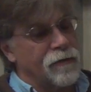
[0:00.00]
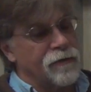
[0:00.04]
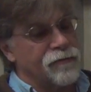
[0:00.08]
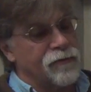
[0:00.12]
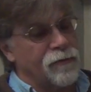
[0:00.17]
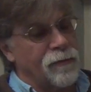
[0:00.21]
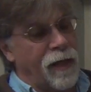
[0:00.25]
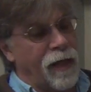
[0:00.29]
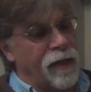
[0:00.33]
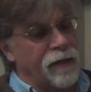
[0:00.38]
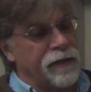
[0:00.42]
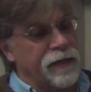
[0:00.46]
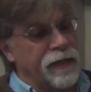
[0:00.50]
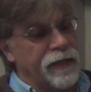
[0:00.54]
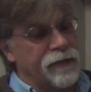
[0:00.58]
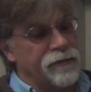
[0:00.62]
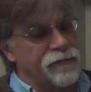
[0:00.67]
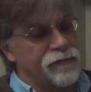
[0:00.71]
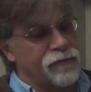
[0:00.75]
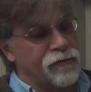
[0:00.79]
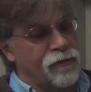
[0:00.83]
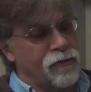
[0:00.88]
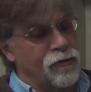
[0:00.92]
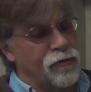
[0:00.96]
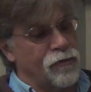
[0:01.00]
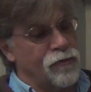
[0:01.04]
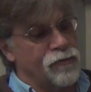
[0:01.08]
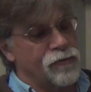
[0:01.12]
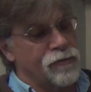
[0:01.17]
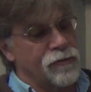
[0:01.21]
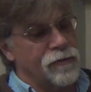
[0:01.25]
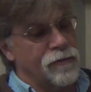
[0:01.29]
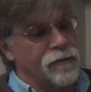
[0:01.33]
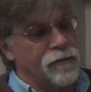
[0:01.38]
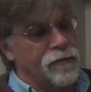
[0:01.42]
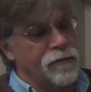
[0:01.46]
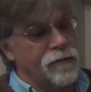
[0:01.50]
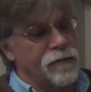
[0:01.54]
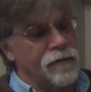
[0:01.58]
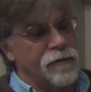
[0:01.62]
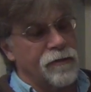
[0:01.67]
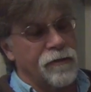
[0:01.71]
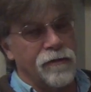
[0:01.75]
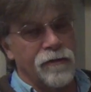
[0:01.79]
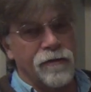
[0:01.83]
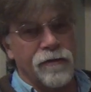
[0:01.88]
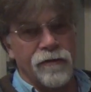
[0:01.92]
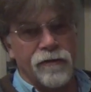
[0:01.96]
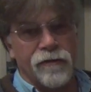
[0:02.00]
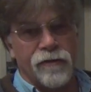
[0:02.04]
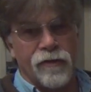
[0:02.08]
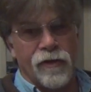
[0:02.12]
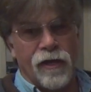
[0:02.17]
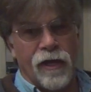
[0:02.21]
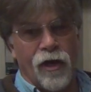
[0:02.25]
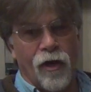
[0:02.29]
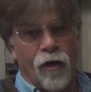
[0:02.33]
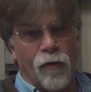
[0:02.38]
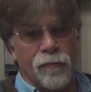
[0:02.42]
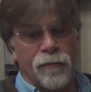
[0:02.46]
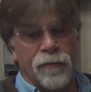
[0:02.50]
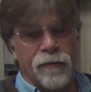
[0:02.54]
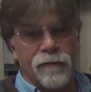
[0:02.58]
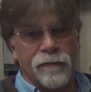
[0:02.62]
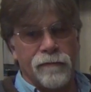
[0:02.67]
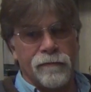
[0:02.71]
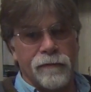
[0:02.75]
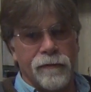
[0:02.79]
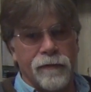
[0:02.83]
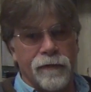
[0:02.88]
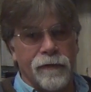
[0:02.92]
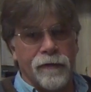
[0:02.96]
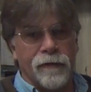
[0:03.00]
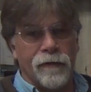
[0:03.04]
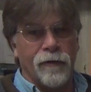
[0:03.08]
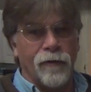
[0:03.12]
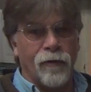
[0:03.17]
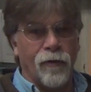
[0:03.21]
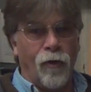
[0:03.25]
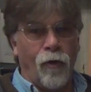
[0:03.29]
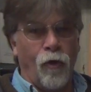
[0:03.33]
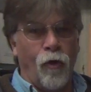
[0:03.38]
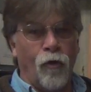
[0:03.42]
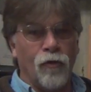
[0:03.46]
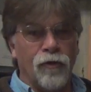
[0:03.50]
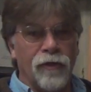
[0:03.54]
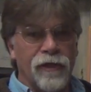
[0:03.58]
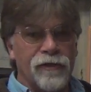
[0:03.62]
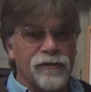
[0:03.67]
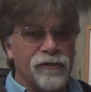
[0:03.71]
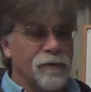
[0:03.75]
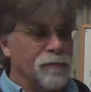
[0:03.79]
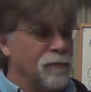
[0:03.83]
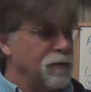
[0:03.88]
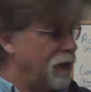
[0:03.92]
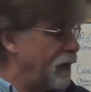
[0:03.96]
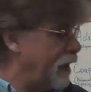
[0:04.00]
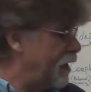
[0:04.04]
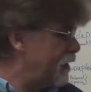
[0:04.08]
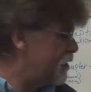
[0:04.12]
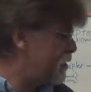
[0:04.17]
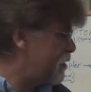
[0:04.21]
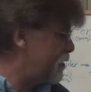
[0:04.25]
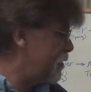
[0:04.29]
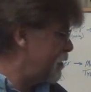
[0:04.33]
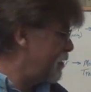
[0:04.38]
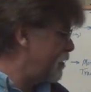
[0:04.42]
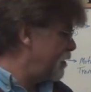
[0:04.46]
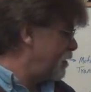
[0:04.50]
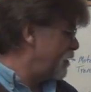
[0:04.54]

some Allen head screws to help hold this in place